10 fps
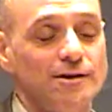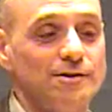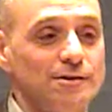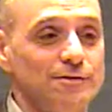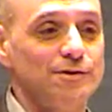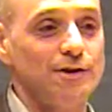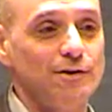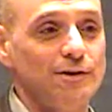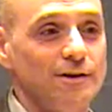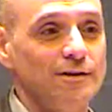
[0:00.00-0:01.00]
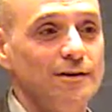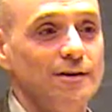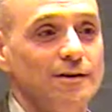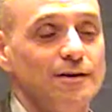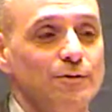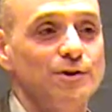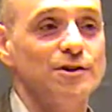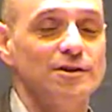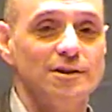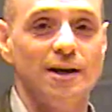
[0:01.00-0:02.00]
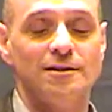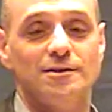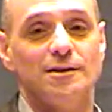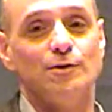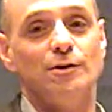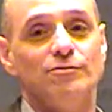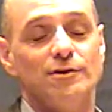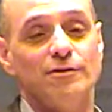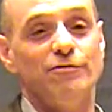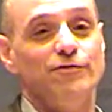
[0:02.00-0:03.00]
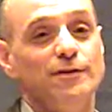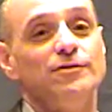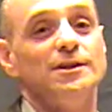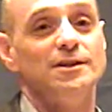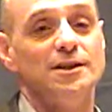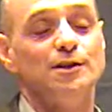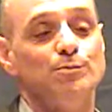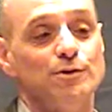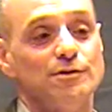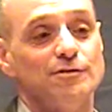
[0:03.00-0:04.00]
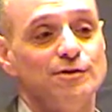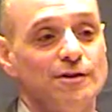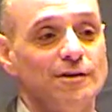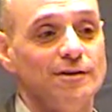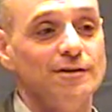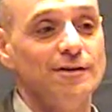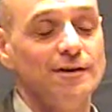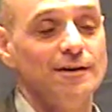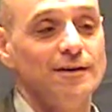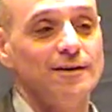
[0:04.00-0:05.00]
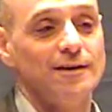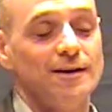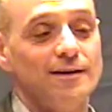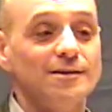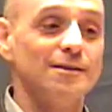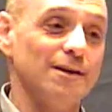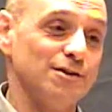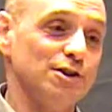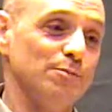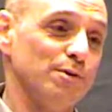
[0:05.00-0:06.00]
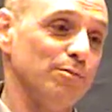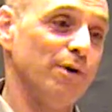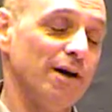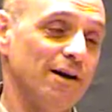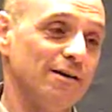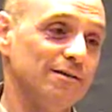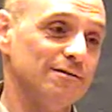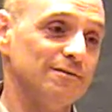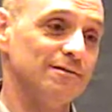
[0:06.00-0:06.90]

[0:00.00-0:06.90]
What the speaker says: ounces of soda, which contains the equivalent of 50 teaspoons of sugar, is a lot cheaper to buy.